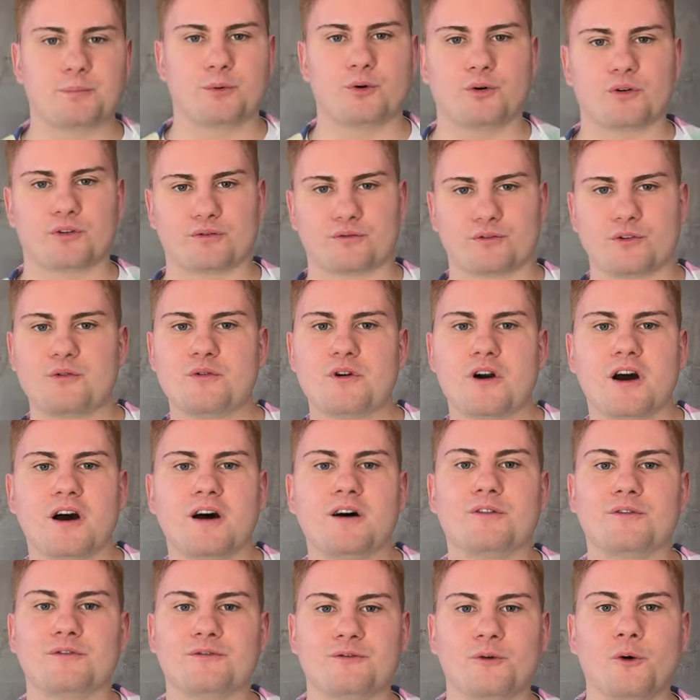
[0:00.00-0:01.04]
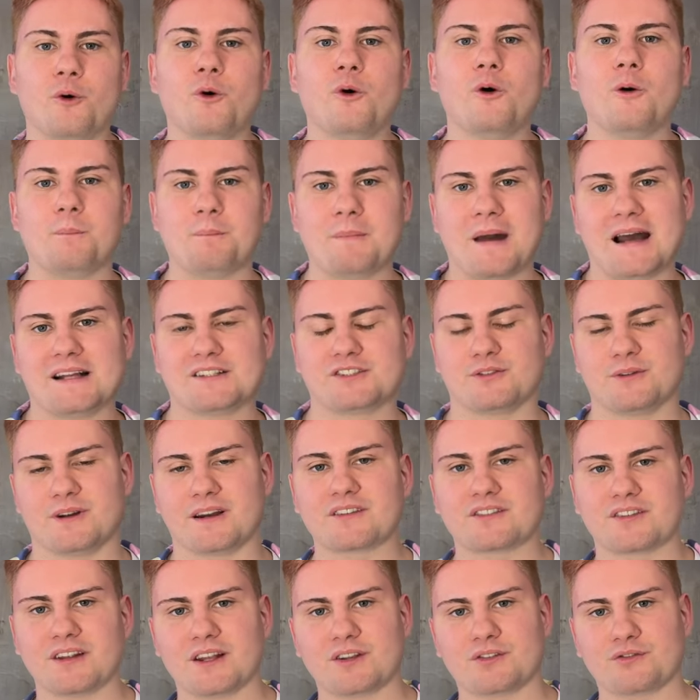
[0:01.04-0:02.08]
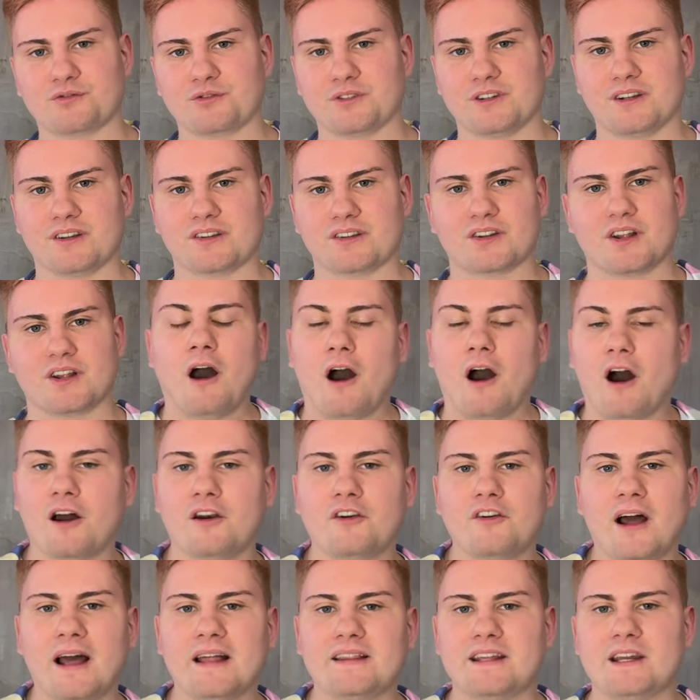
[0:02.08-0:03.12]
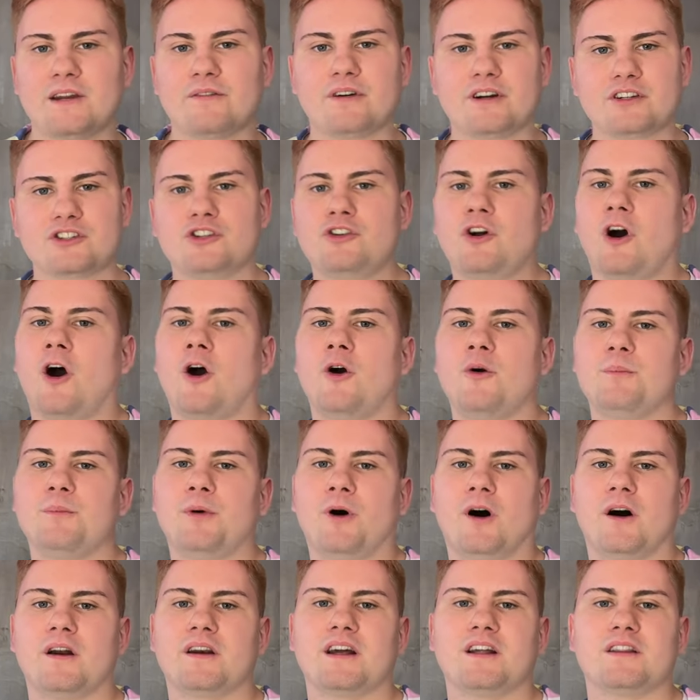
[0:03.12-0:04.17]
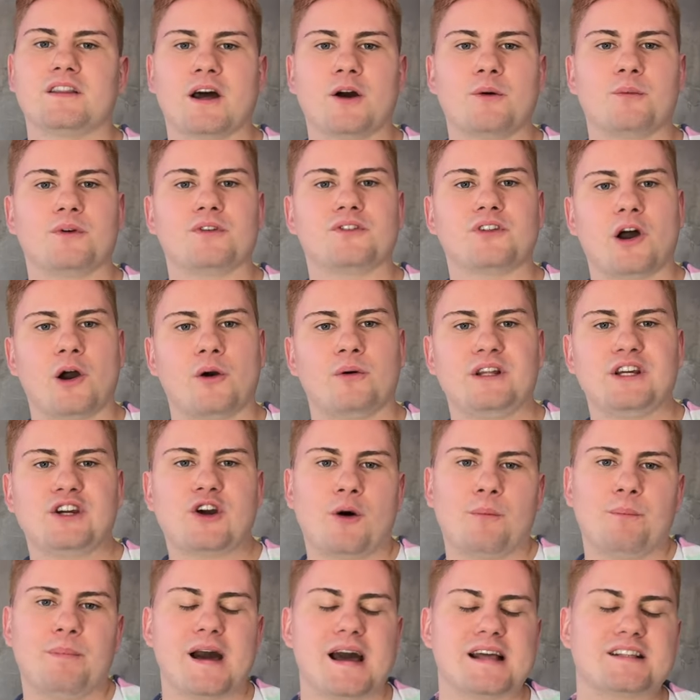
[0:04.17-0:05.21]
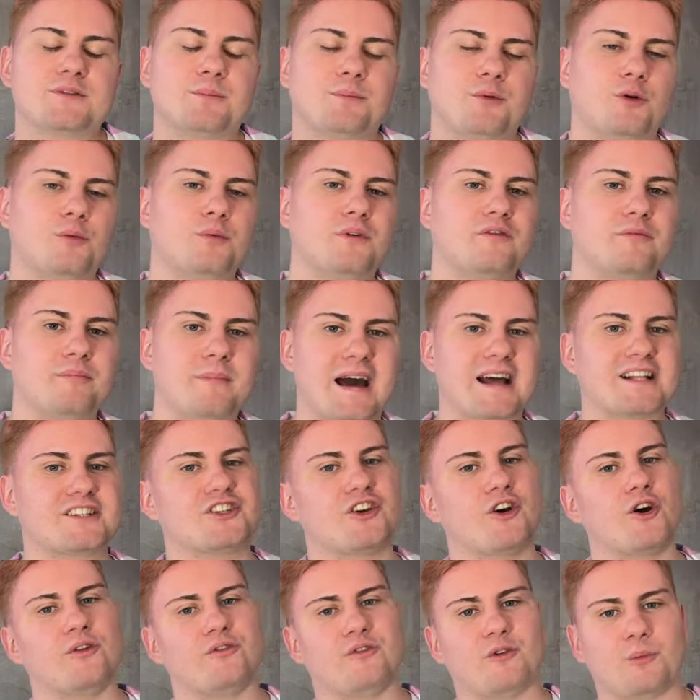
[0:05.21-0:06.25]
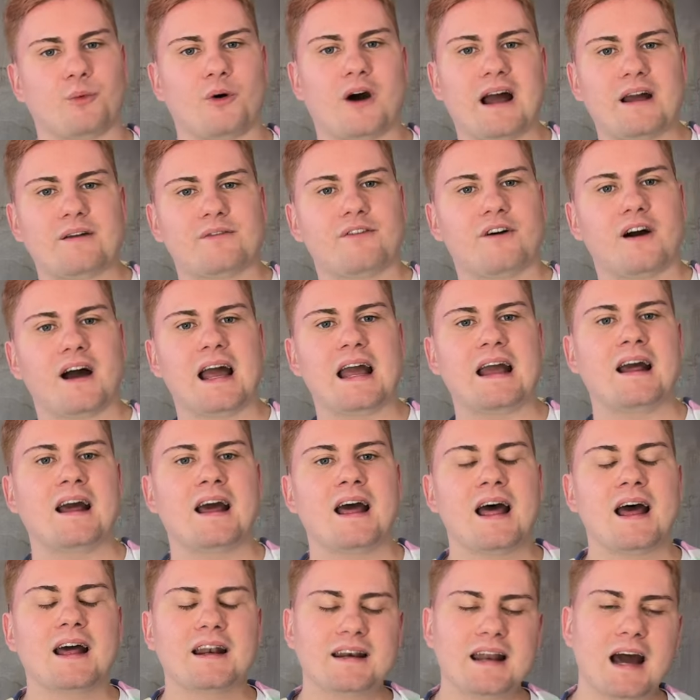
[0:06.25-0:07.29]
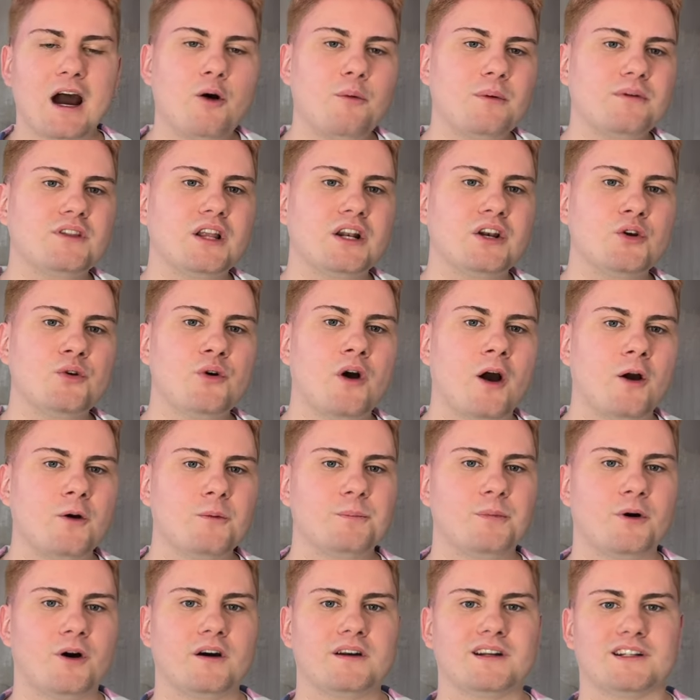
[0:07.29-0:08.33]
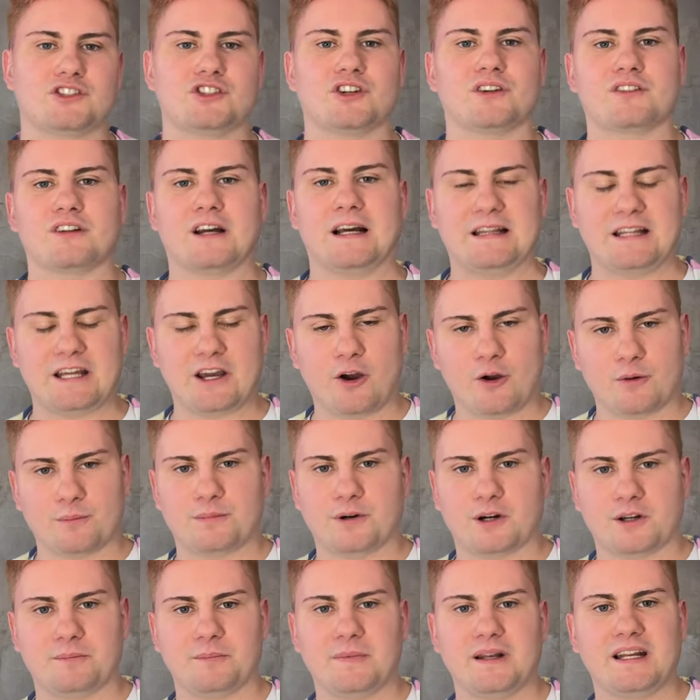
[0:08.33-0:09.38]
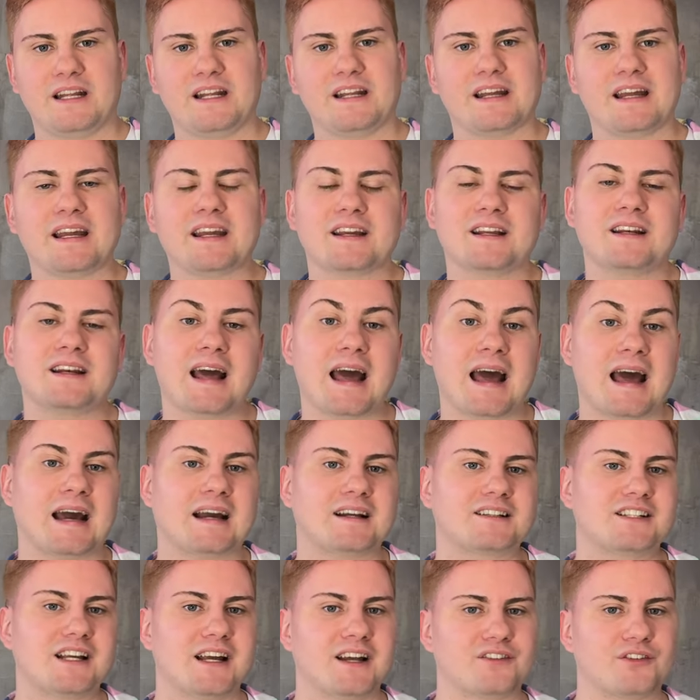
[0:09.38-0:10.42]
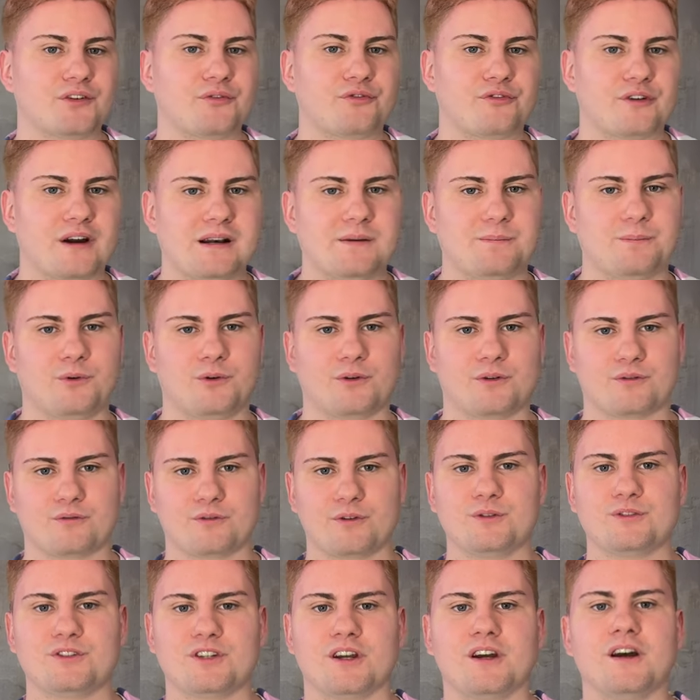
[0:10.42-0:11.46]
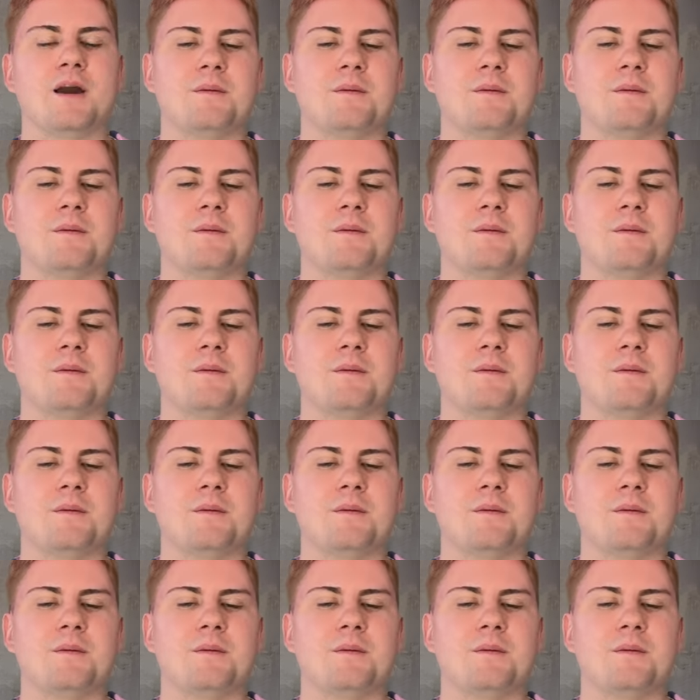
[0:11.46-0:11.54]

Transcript: border router for Matter accessories. Unlike the original HomePod that was only compatible with Matter over Wi-Fi, now with the new HomePod, just like the HomePod Mini, it can act as a Thread border router,